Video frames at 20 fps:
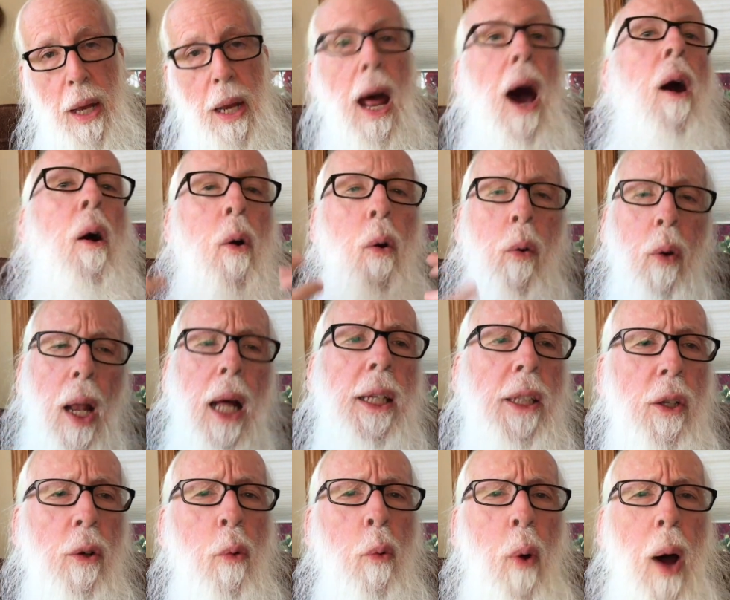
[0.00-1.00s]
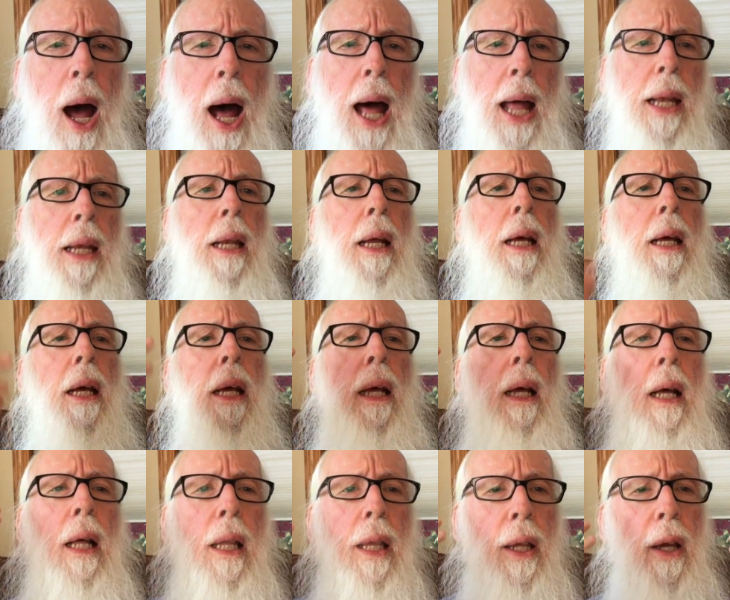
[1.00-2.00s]
Now, who doesn't want
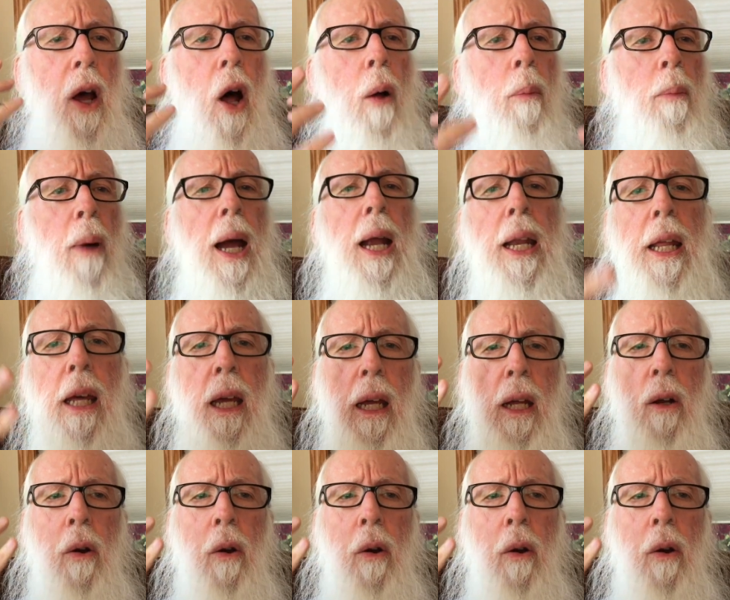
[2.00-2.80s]
the Almighty